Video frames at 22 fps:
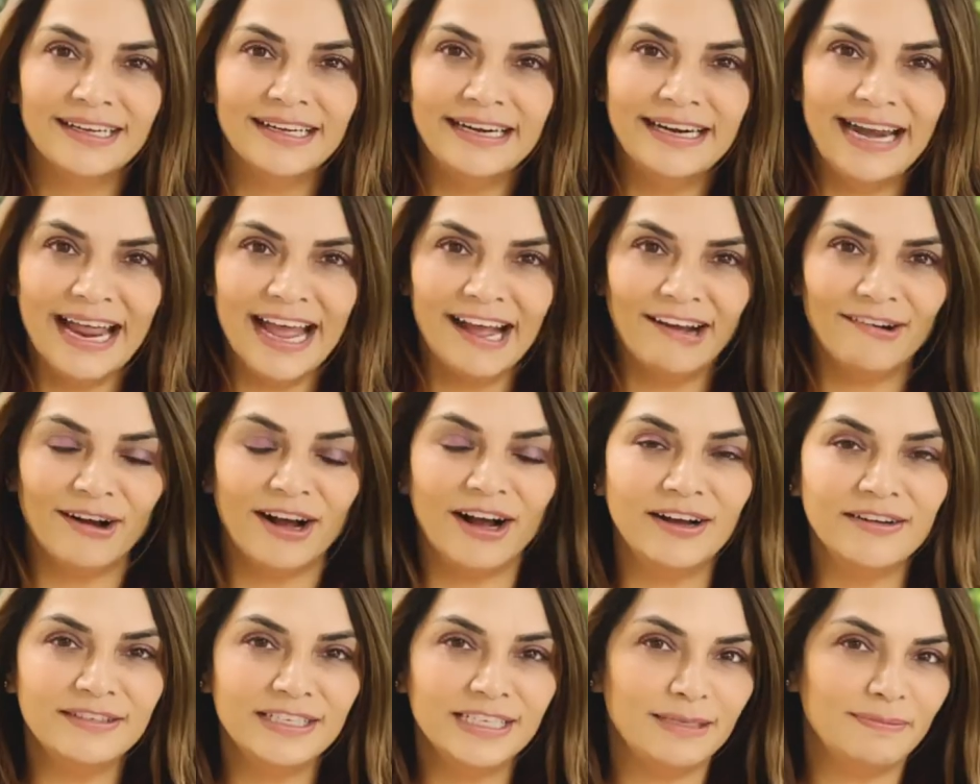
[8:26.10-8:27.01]
Now,
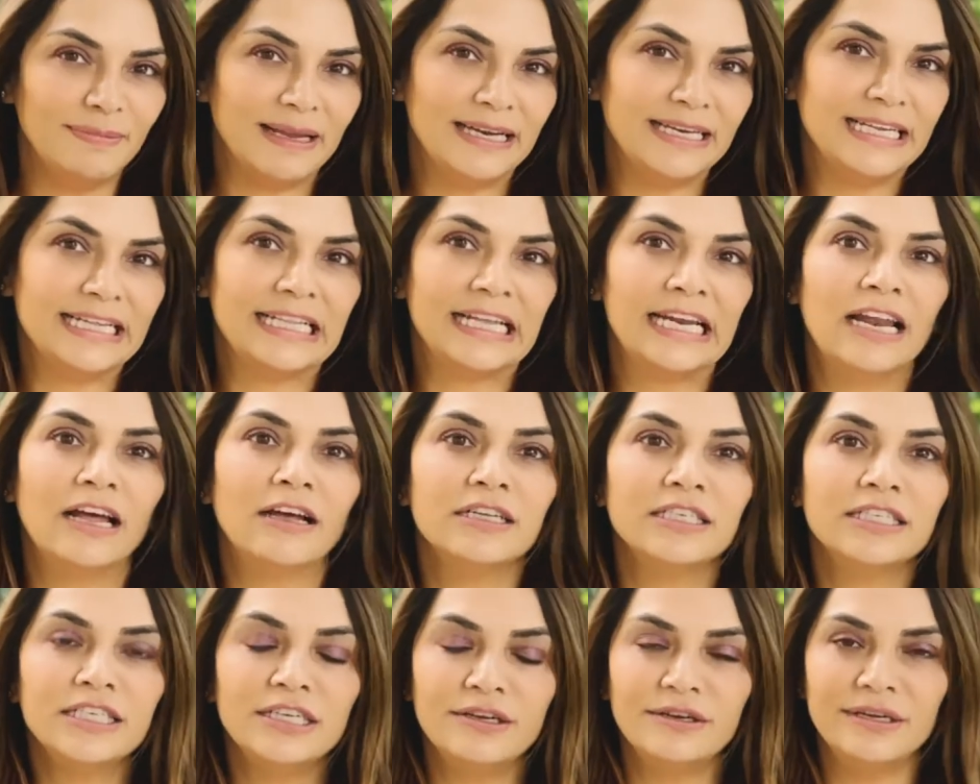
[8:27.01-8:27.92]
after spending the
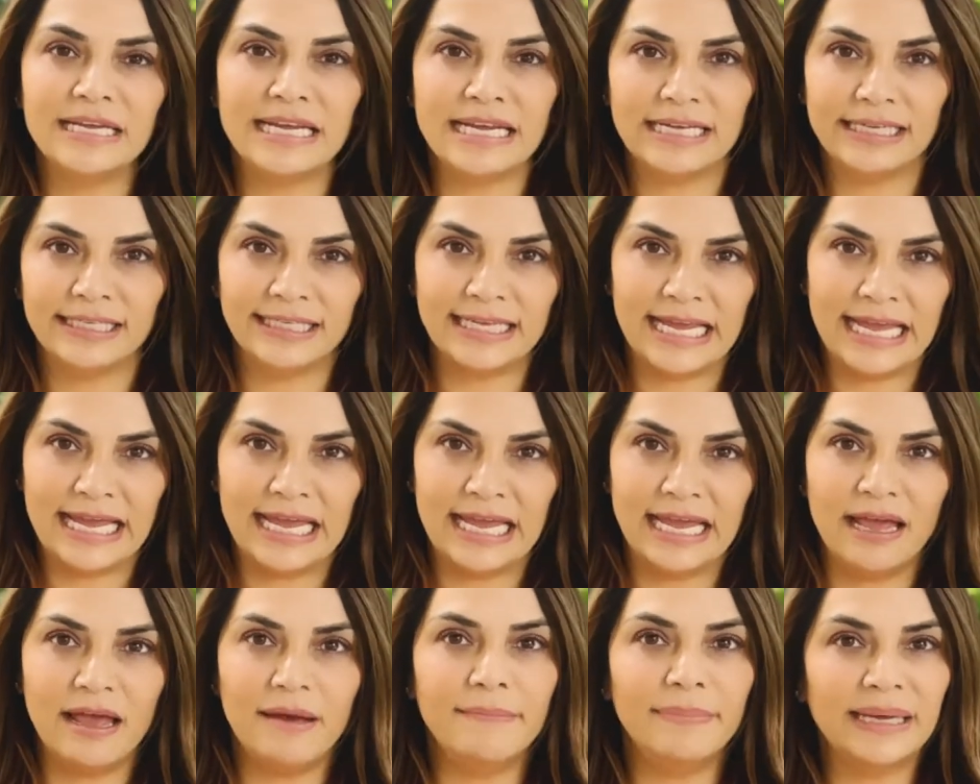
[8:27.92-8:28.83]
last 2 years
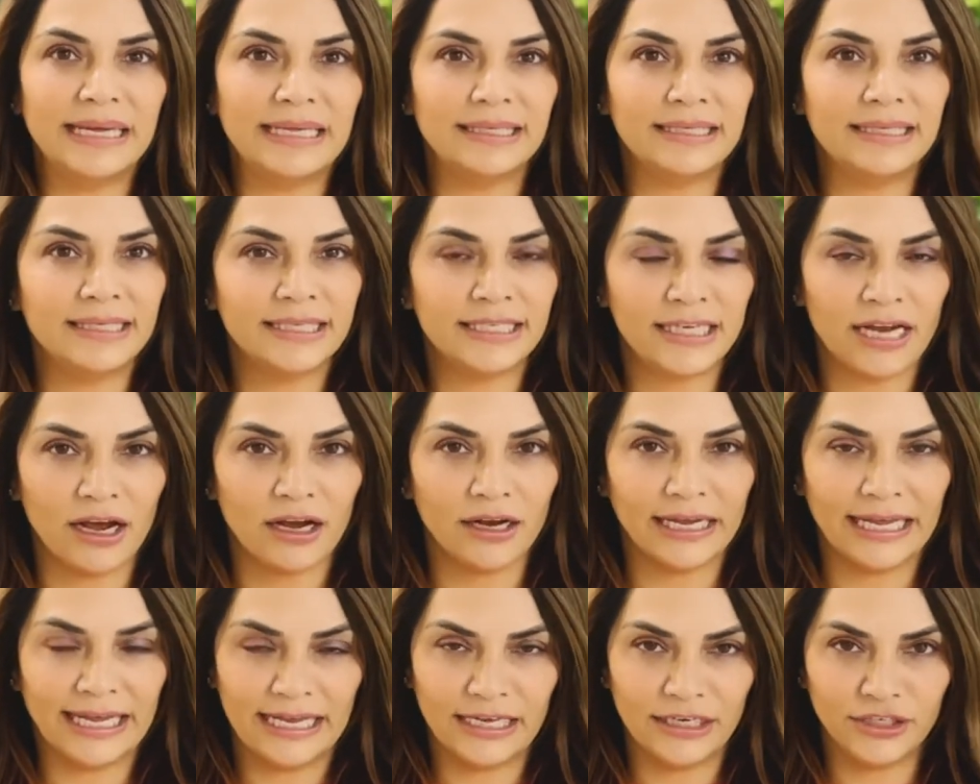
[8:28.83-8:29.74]
here and being stuck
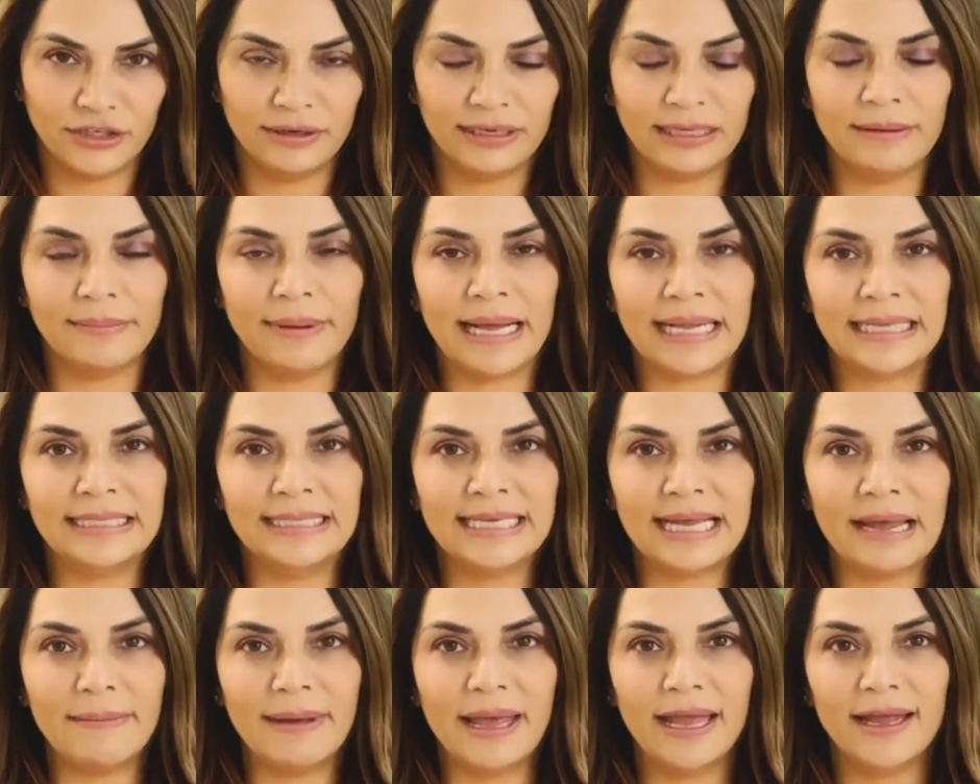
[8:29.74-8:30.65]
here during the
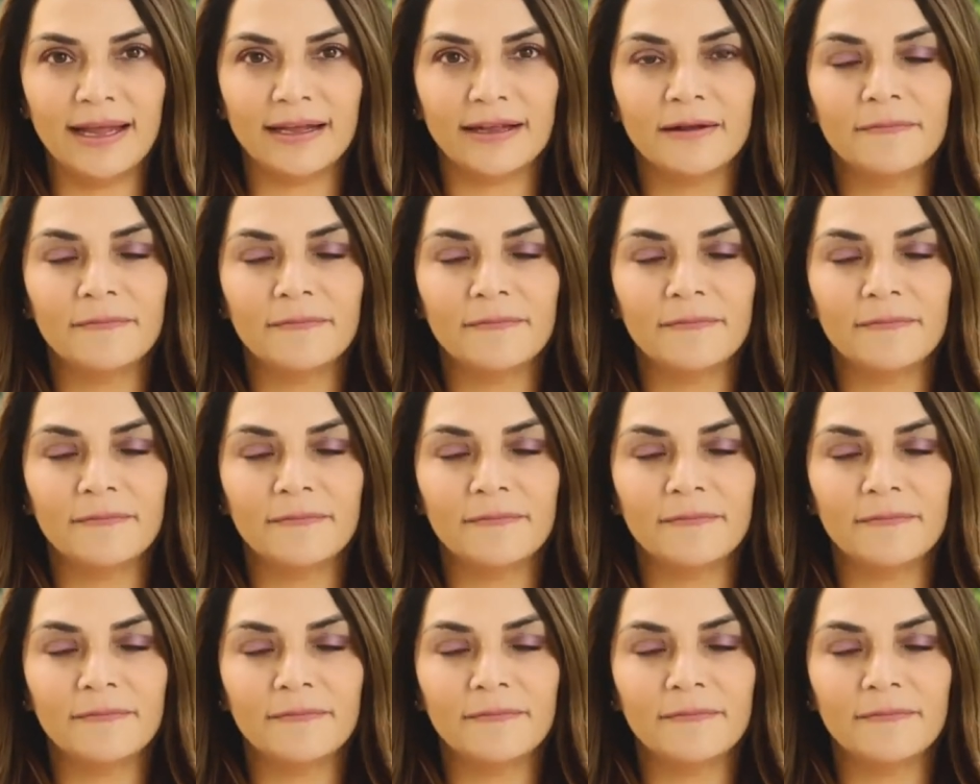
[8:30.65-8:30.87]
pandemic,